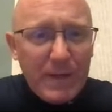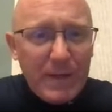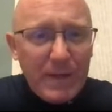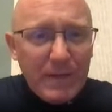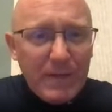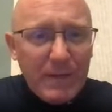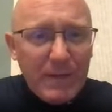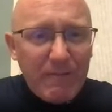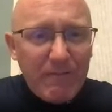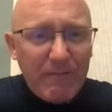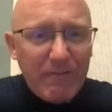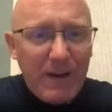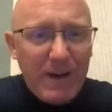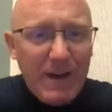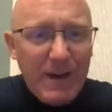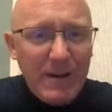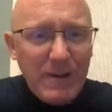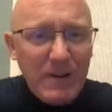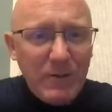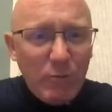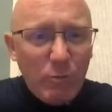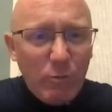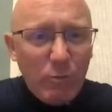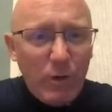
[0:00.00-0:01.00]
they
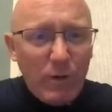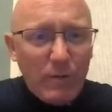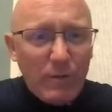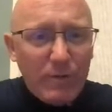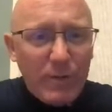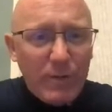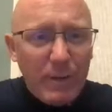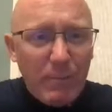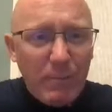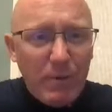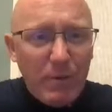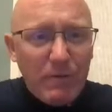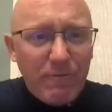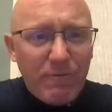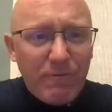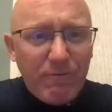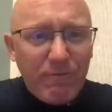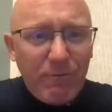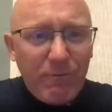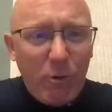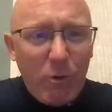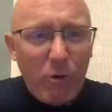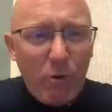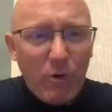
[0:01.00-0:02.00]
find where if they put
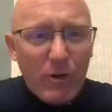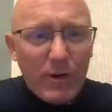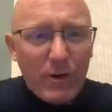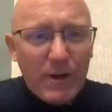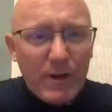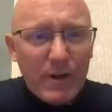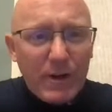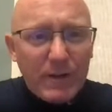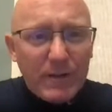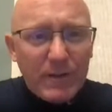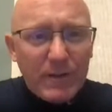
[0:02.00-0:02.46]
4 in,